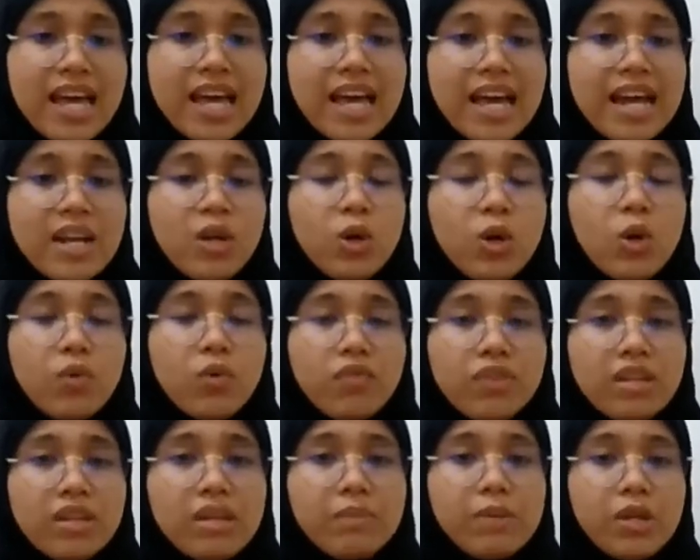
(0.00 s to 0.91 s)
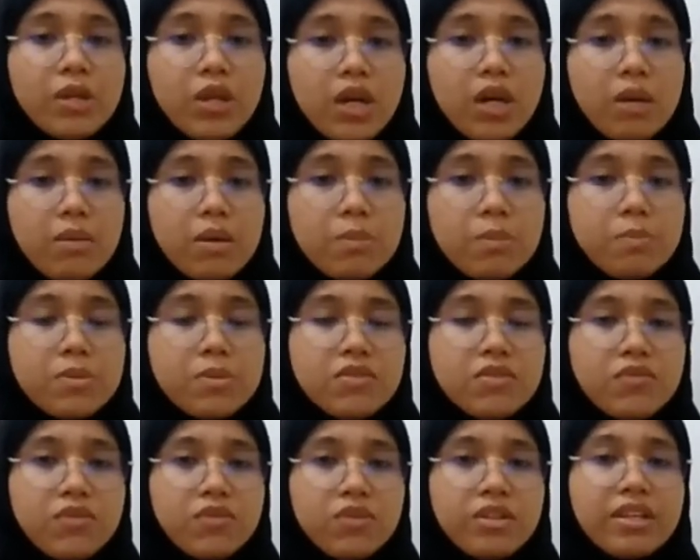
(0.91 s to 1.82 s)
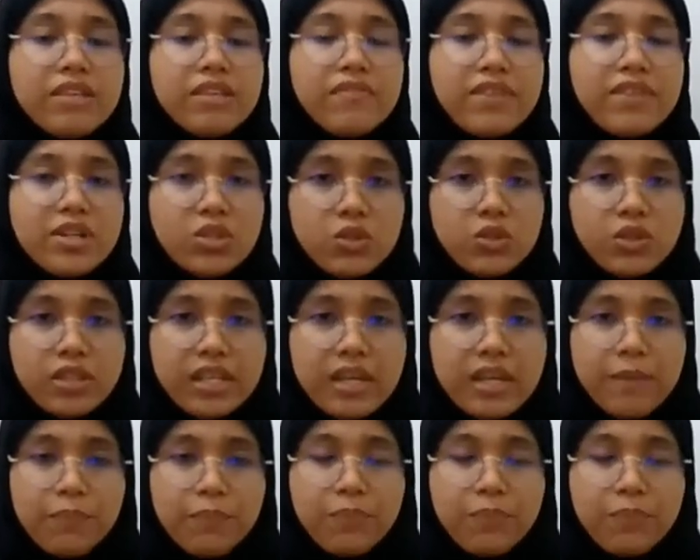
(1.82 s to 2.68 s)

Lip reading: and hopefully be calm and peaceful eventually.